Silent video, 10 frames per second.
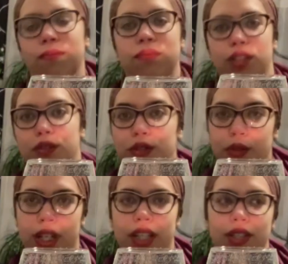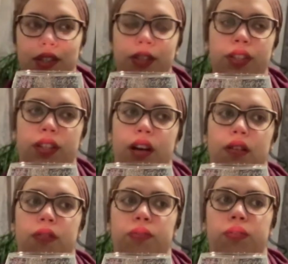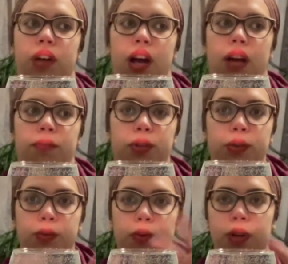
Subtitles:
don't do that to yourself. You